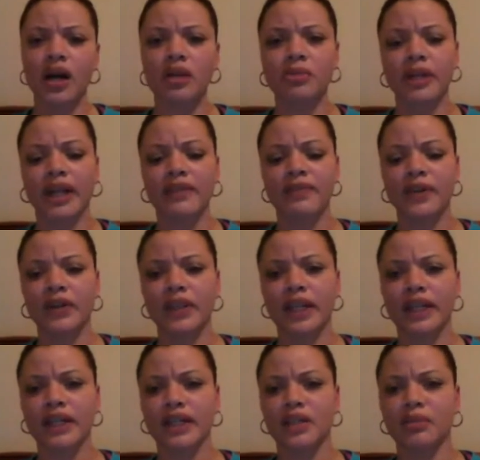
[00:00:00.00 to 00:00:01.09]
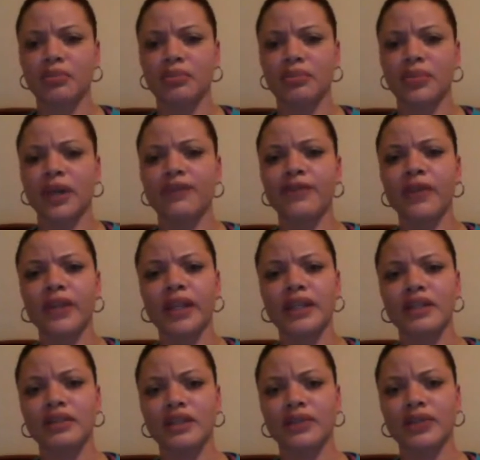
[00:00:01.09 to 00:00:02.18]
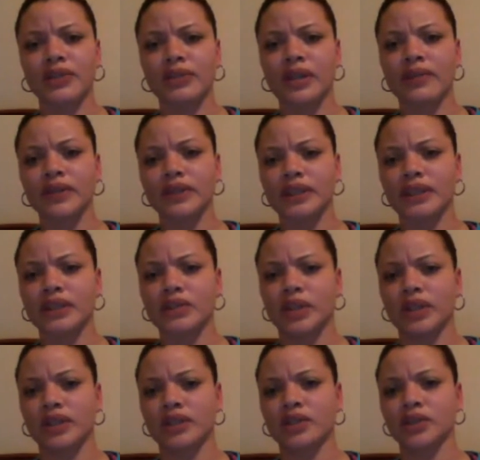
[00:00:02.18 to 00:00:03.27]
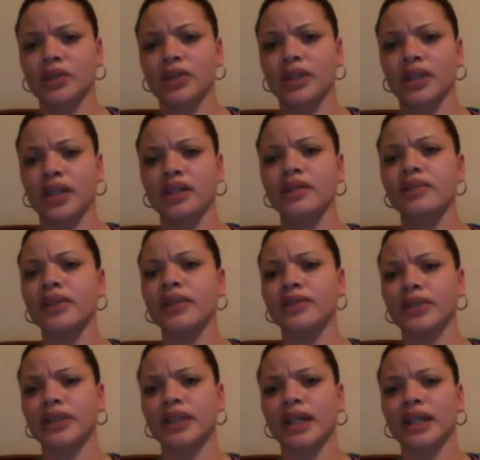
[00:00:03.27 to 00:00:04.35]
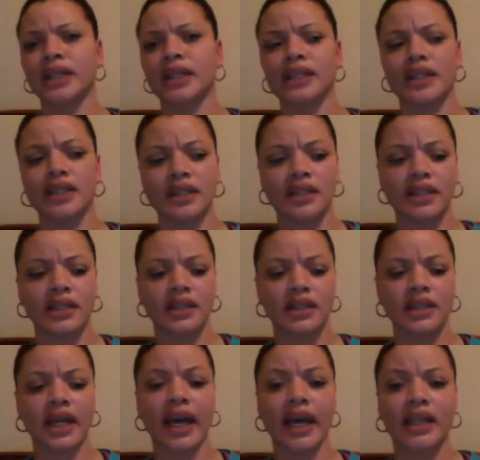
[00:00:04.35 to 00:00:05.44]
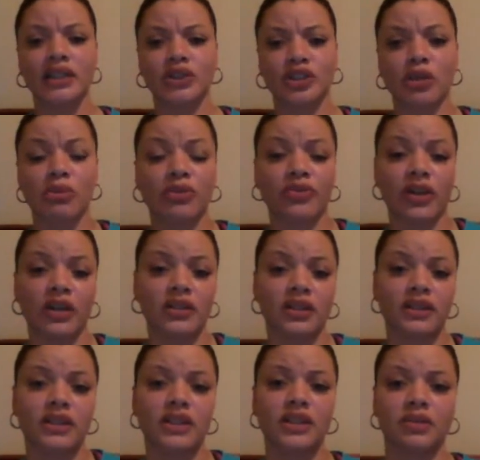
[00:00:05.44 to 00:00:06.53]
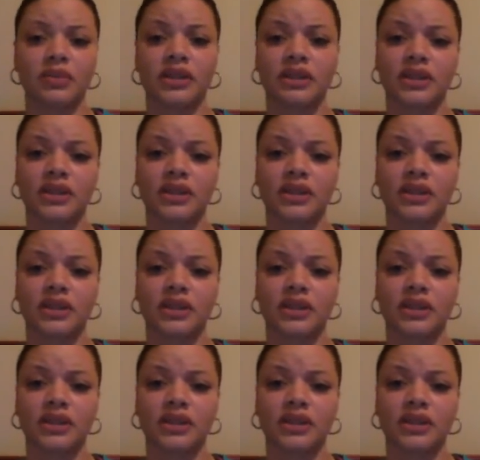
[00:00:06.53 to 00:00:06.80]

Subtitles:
wrong, but I felt like there was a few references throughout the story on the reread that he had trouble falling asleep